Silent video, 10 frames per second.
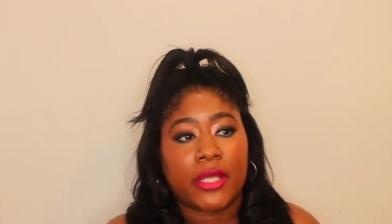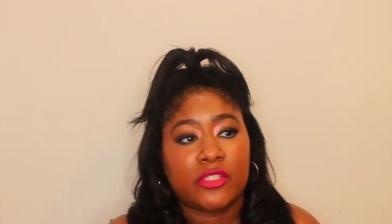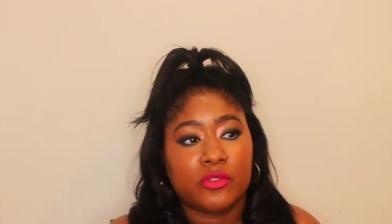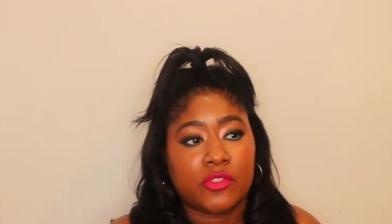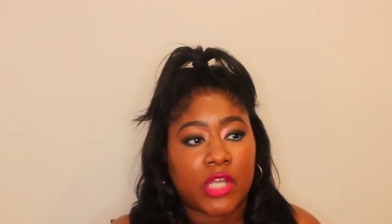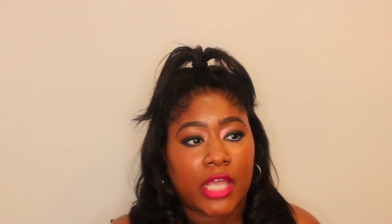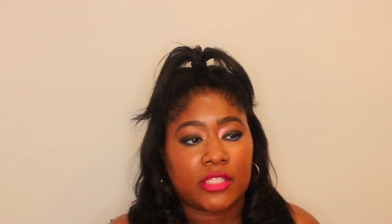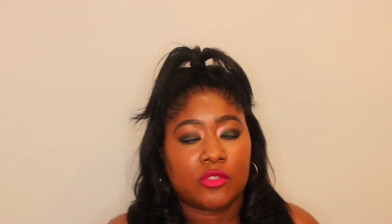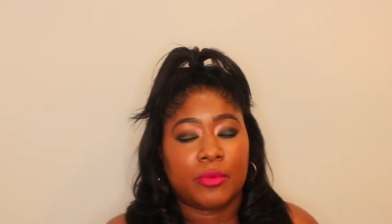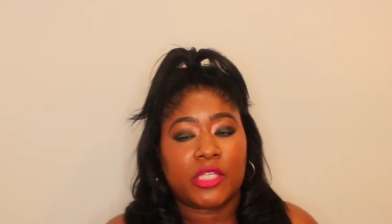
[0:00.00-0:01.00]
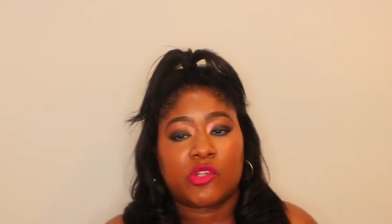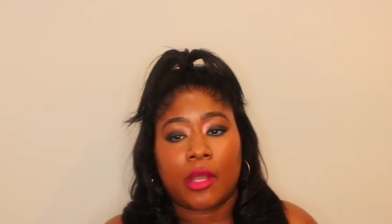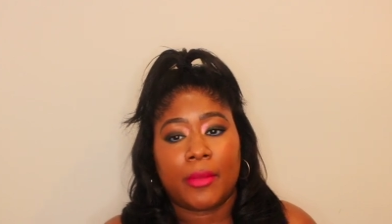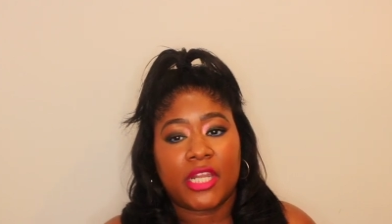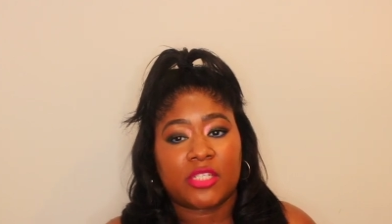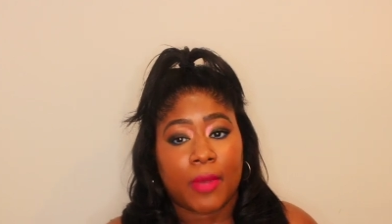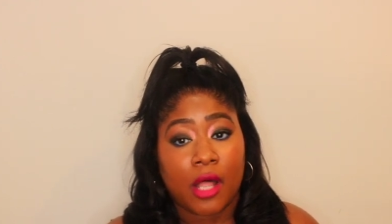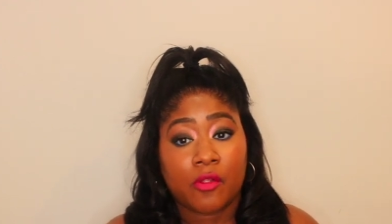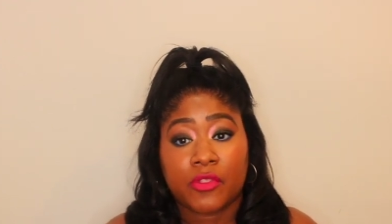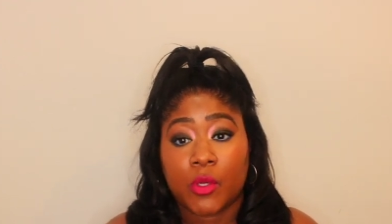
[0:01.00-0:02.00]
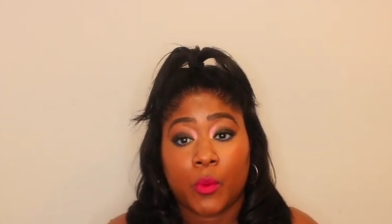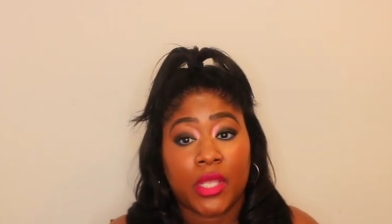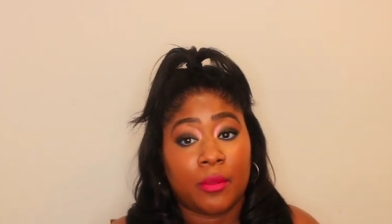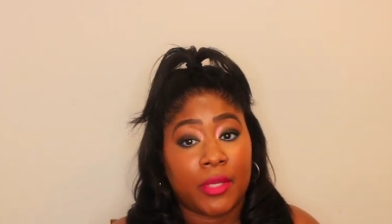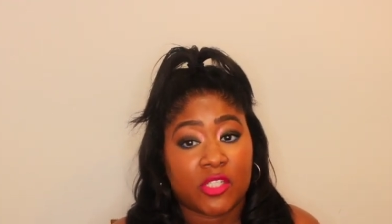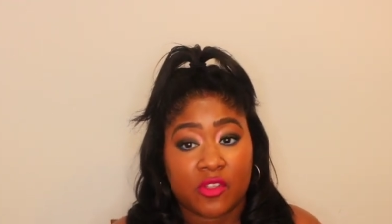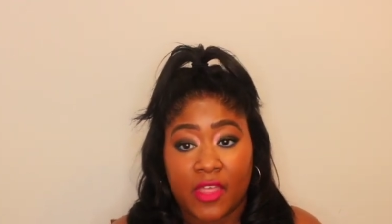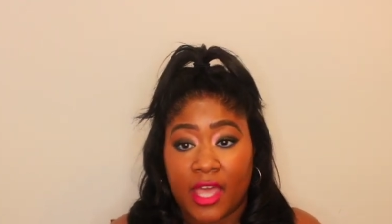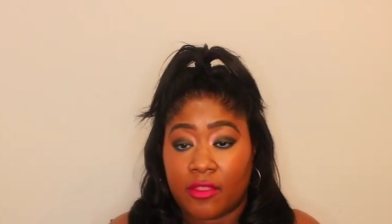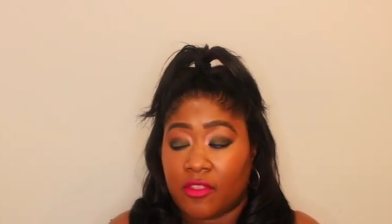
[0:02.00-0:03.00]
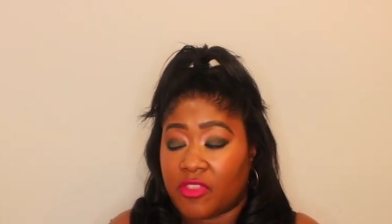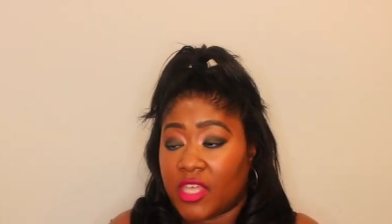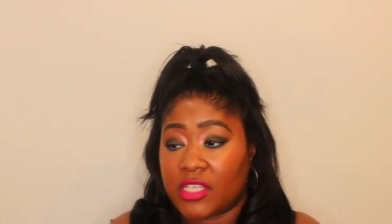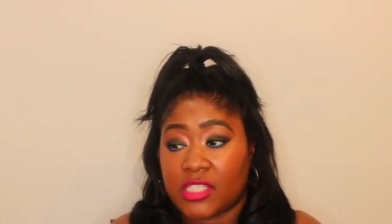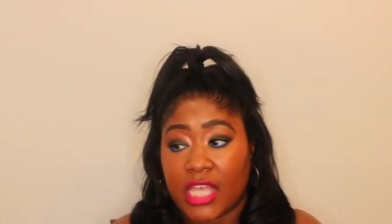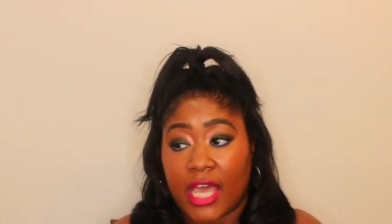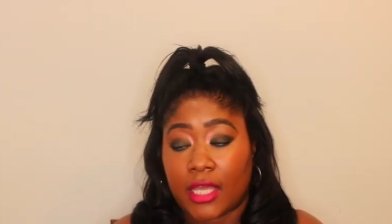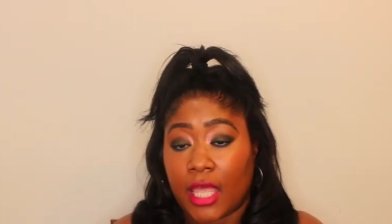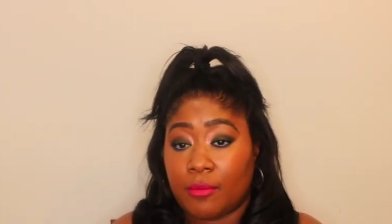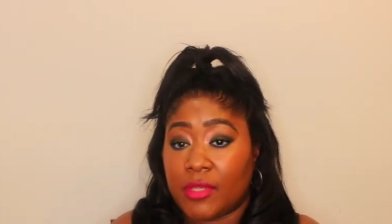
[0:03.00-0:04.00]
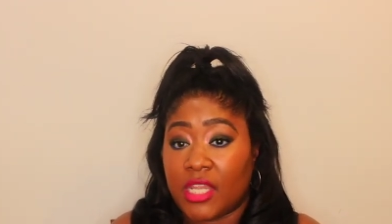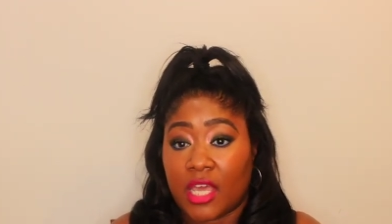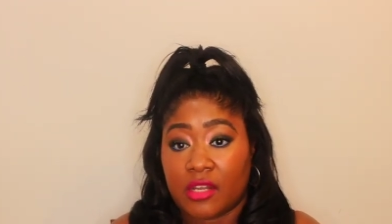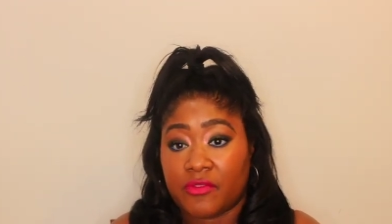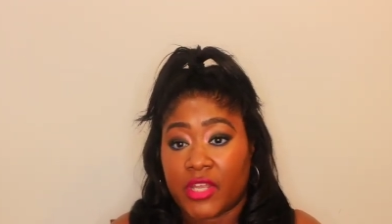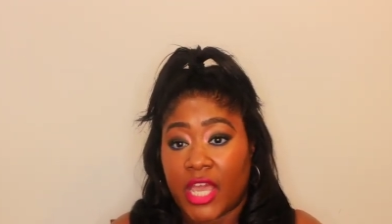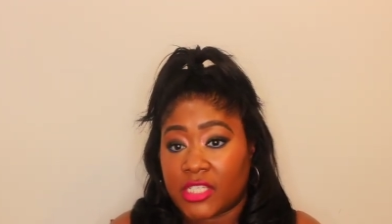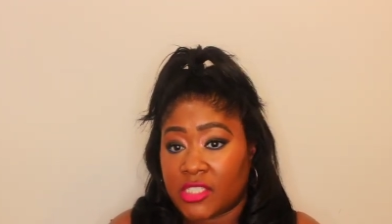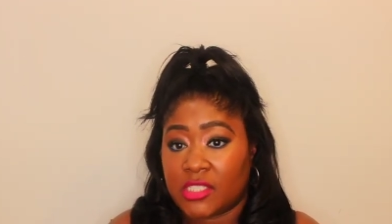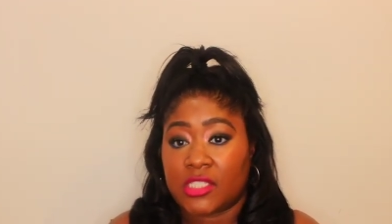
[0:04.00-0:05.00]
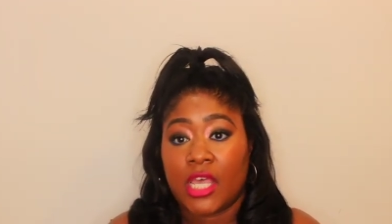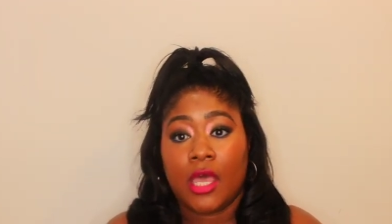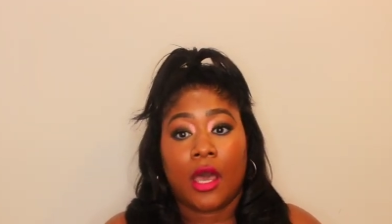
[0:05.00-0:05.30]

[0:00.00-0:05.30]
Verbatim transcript: I do try to make sure I manage my health in a way to make sure that the things that can be negative reactions